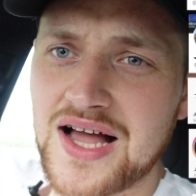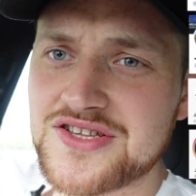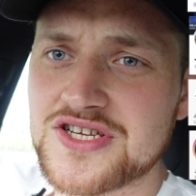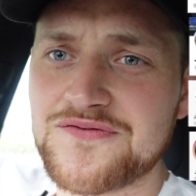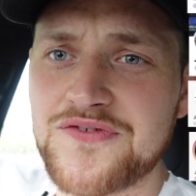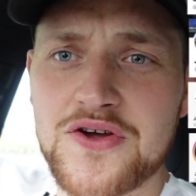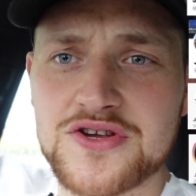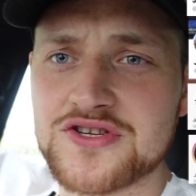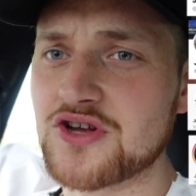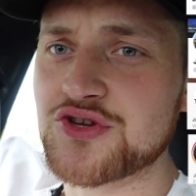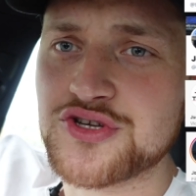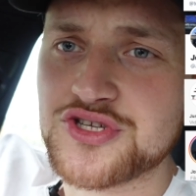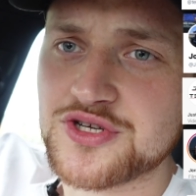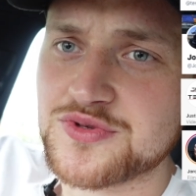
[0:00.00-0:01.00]
I just focus
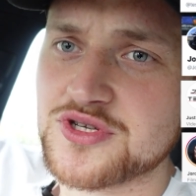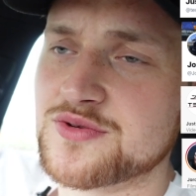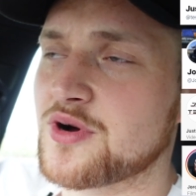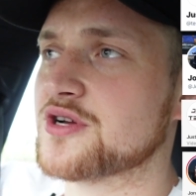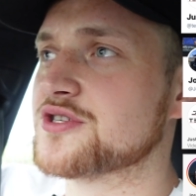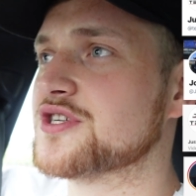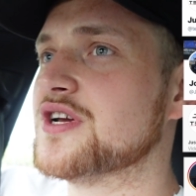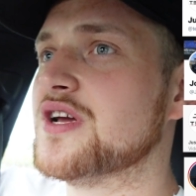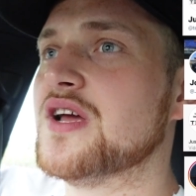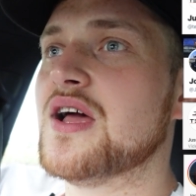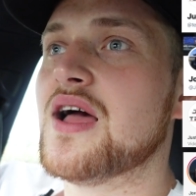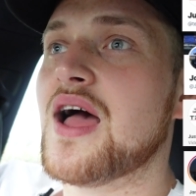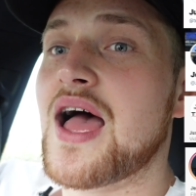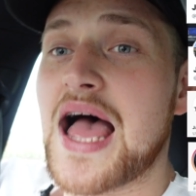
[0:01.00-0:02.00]
on YouTube too much.
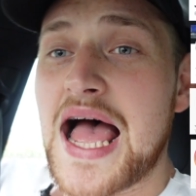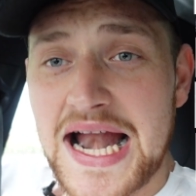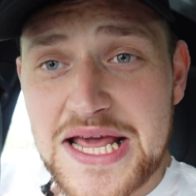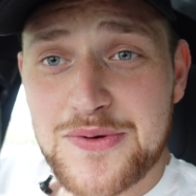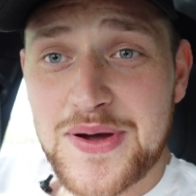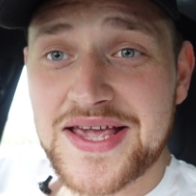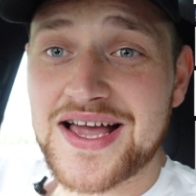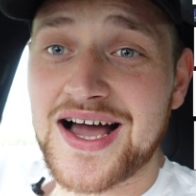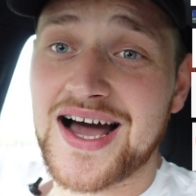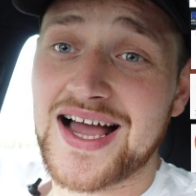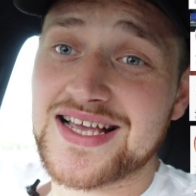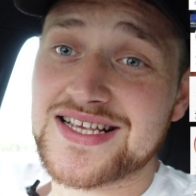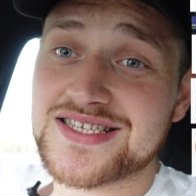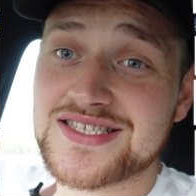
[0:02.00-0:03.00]
Anyway,
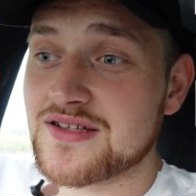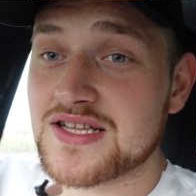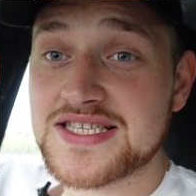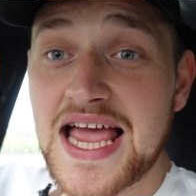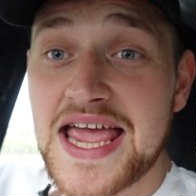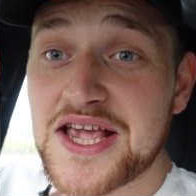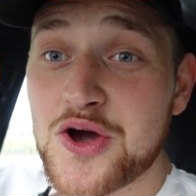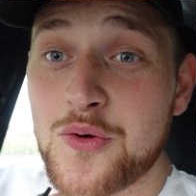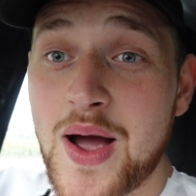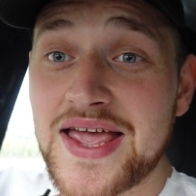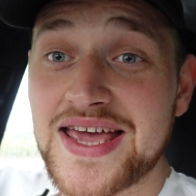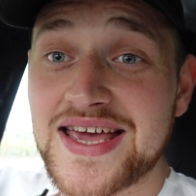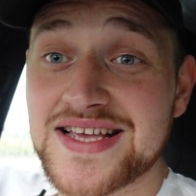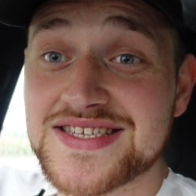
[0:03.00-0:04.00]
guys, the
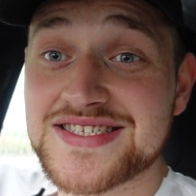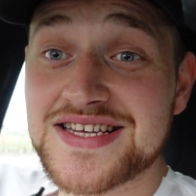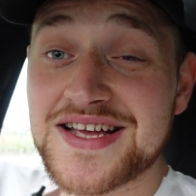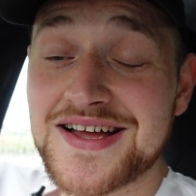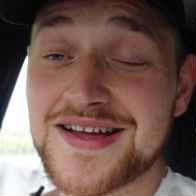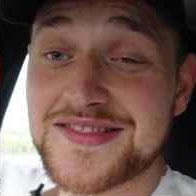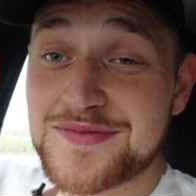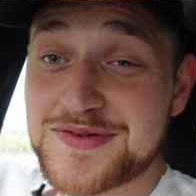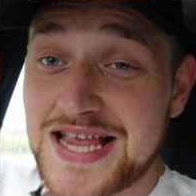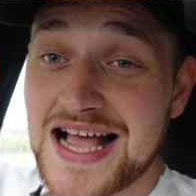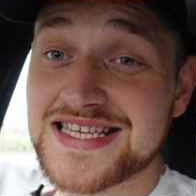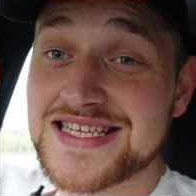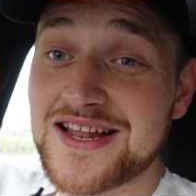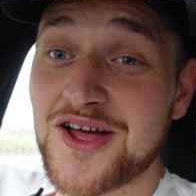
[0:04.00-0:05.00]
takeaway is the
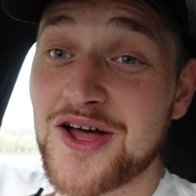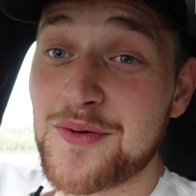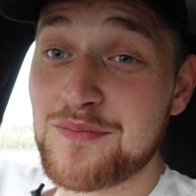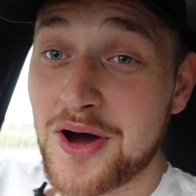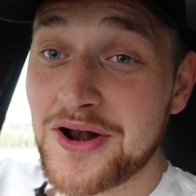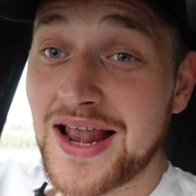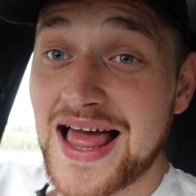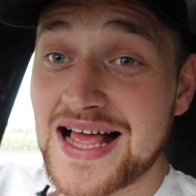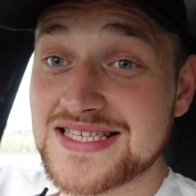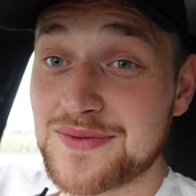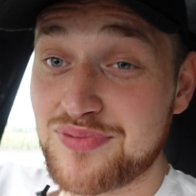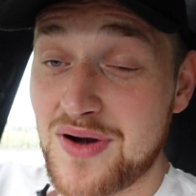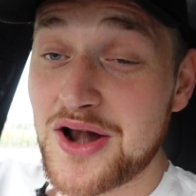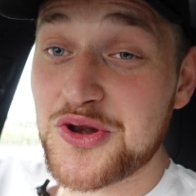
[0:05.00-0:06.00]
Tesla Model S,
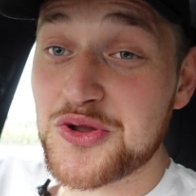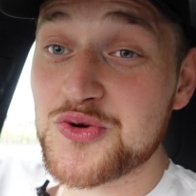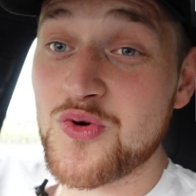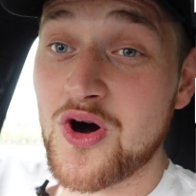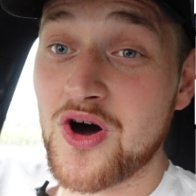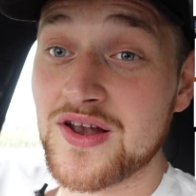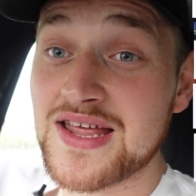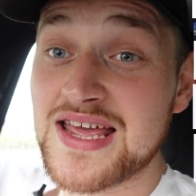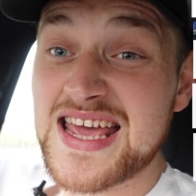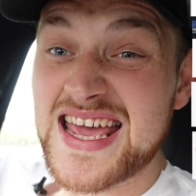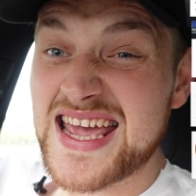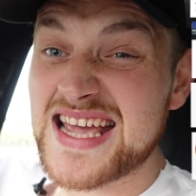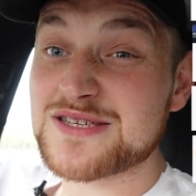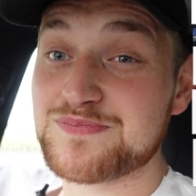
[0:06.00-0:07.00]
the brand new one,
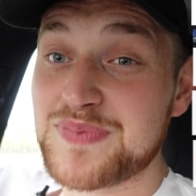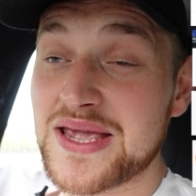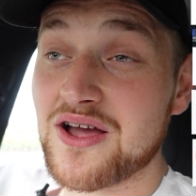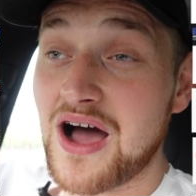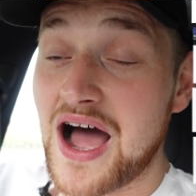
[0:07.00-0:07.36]
is bigger,